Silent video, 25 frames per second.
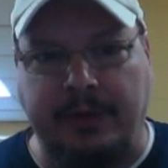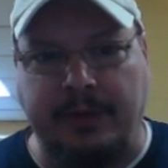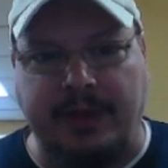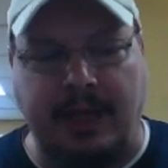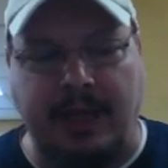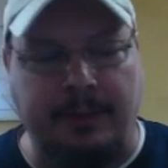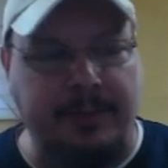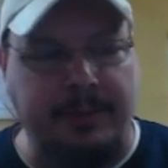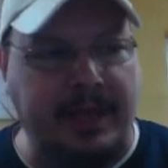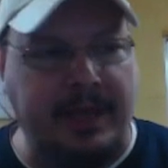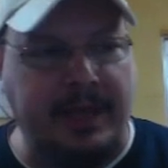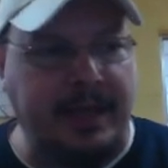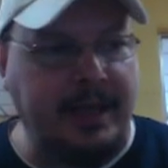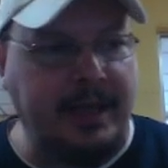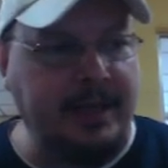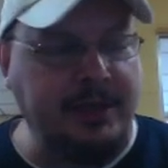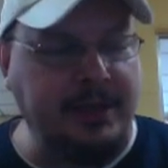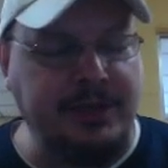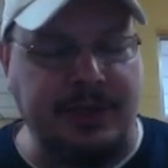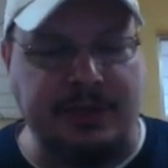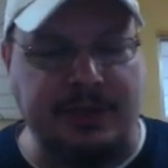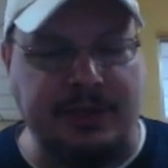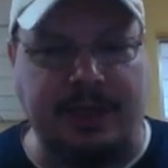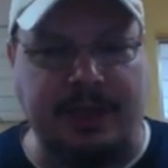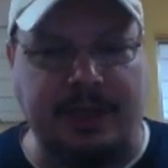that package
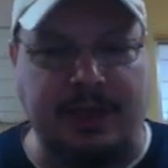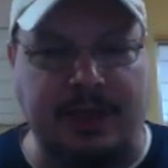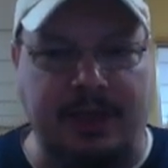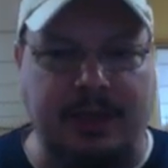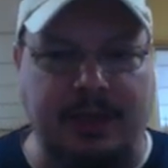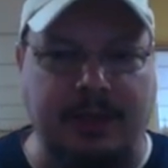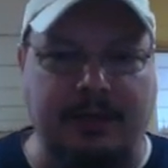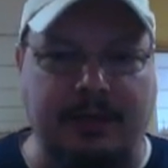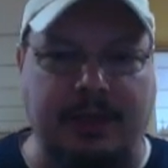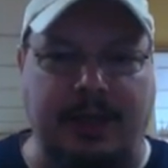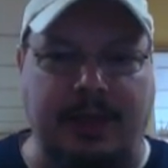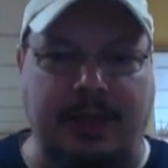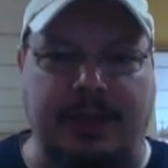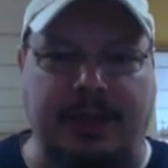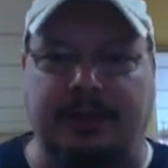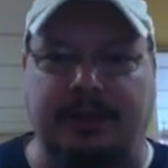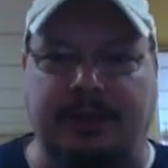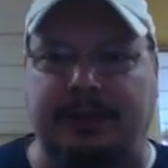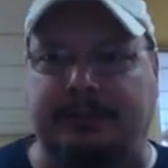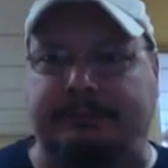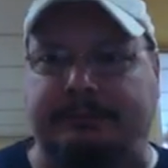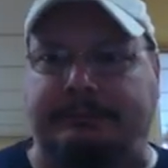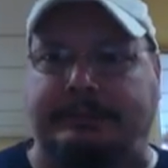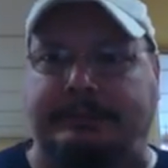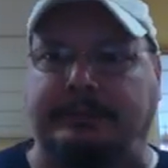is called, like
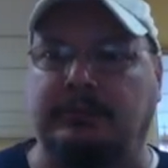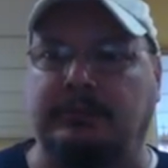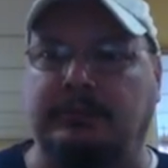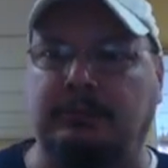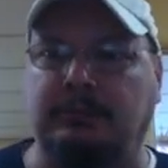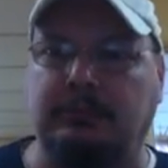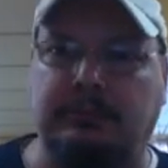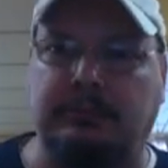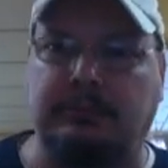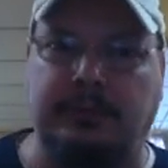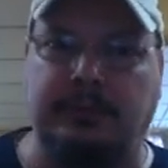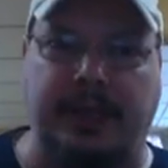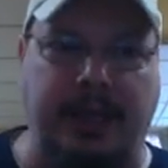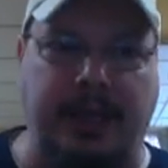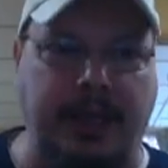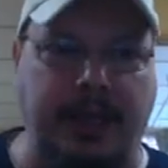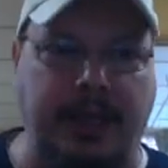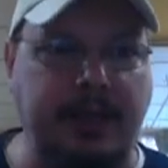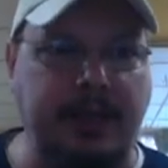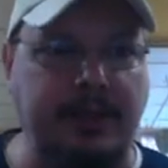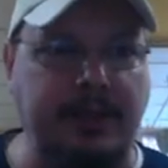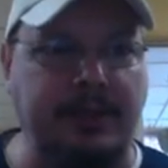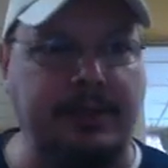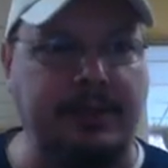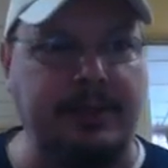
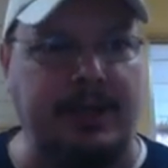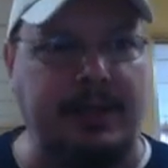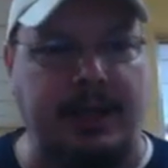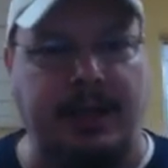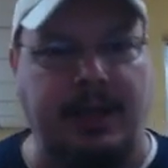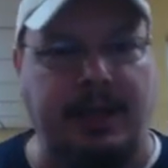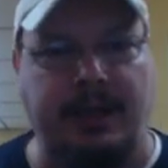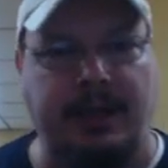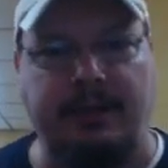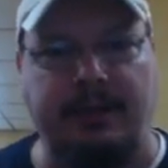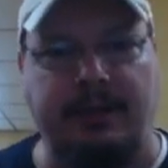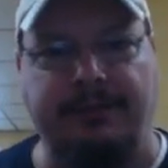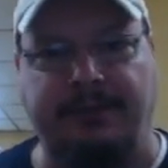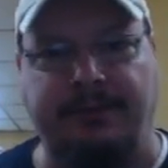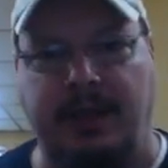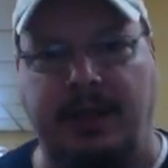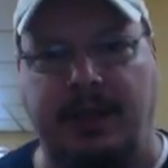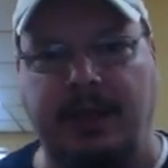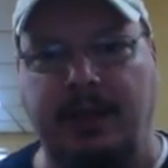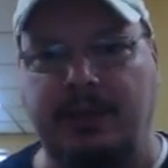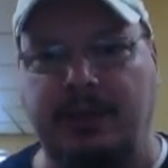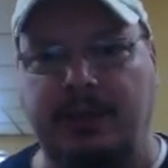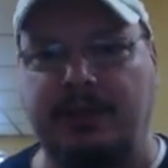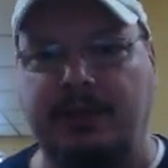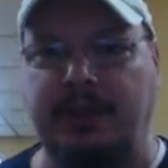
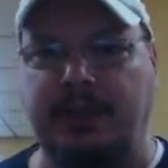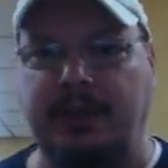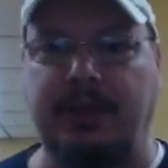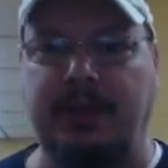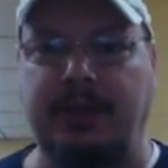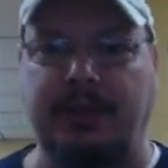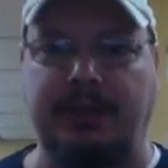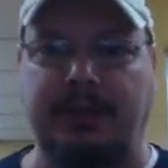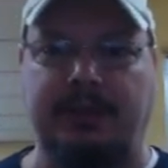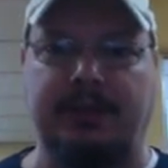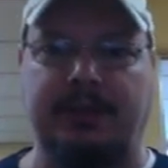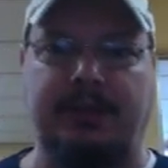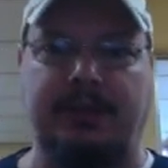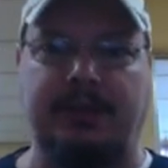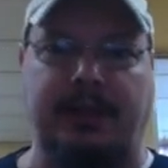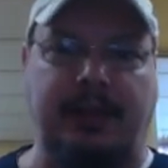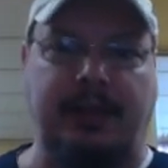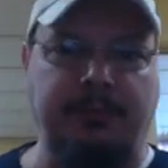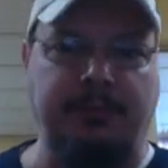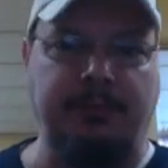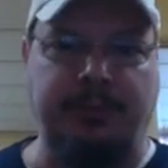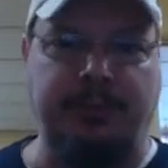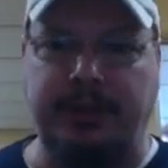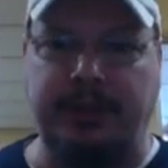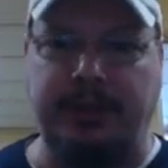XF86
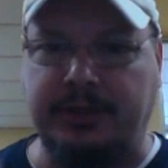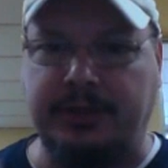Input